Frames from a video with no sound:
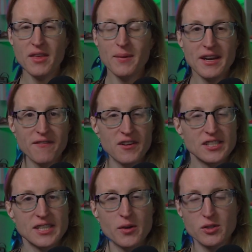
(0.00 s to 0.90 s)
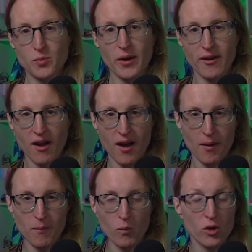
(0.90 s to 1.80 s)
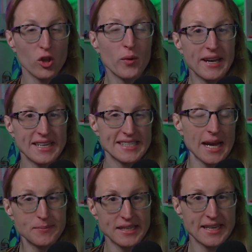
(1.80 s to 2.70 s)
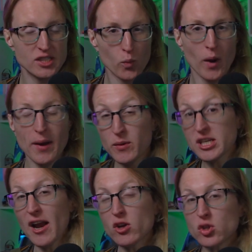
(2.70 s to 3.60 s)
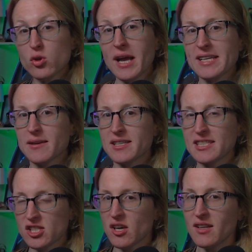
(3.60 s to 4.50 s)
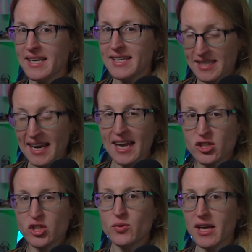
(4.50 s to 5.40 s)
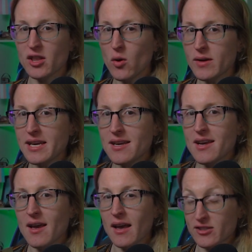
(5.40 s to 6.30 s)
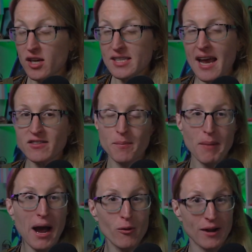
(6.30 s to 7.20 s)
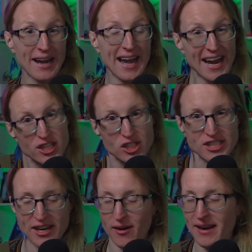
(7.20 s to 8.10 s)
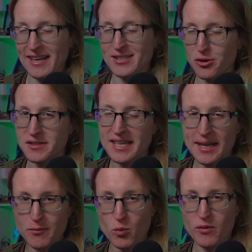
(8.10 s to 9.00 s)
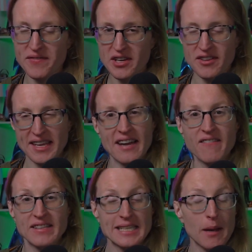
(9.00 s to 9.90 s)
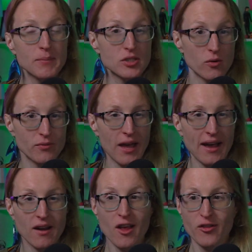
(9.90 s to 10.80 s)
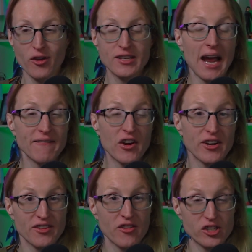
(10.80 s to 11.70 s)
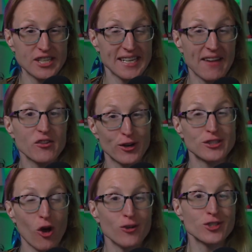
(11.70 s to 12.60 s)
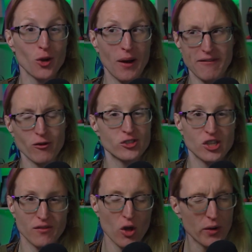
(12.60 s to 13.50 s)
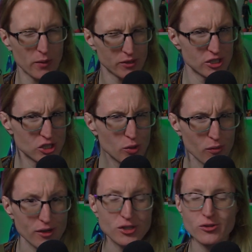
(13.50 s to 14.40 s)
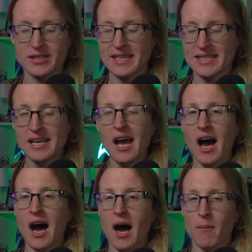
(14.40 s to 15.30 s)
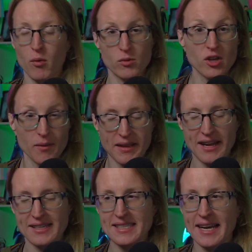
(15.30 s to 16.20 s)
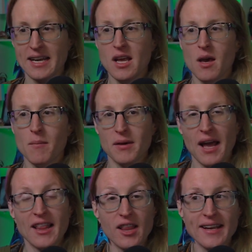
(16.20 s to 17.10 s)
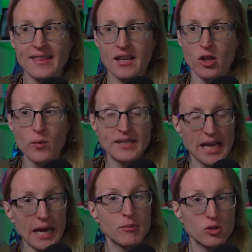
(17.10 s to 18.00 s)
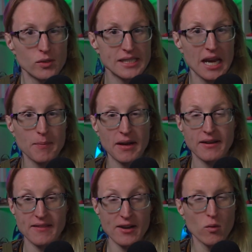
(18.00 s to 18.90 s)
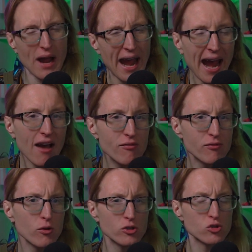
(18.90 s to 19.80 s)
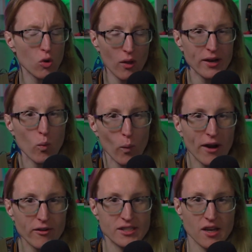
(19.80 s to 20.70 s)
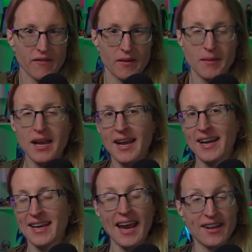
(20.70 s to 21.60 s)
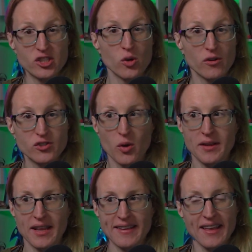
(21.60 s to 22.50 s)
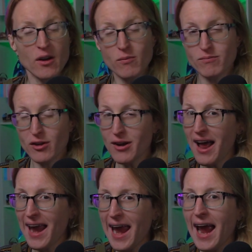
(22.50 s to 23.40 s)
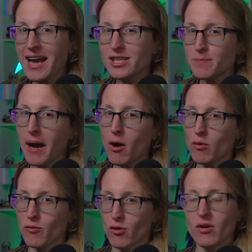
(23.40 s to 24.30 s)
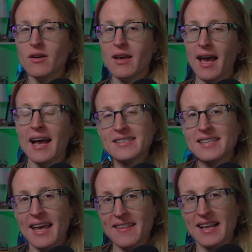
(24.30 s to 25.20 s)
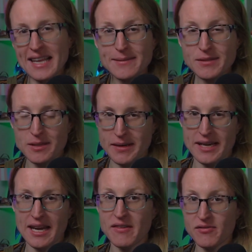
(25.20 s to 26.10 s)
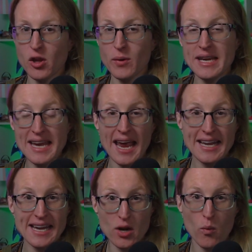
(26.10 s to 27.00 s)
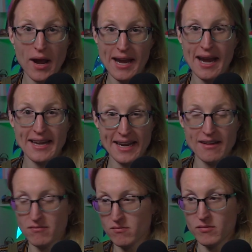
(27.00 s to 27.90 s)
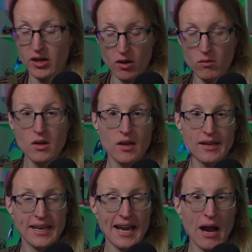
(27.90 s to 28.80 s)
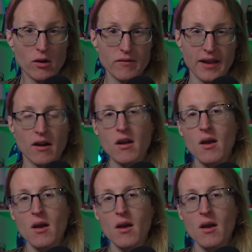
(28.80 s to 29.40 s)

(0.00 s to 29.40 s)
But then we get a fun sequence where Loki escapes and gets away, which I also liked because it subtly hints, again, too, that Loki does have some power and agency here. Again, sort of setting up the reveal at the end of this episode that the time variant that they're chasing after is also a version of Loki, which is super interesting. But we'll talk about that in a second. But I like that Loki's able to escape and they don't have full control and awareness of him. Again, sort of showing, like, they're not as powerful as they claim to be if Loki can get away and get out of there.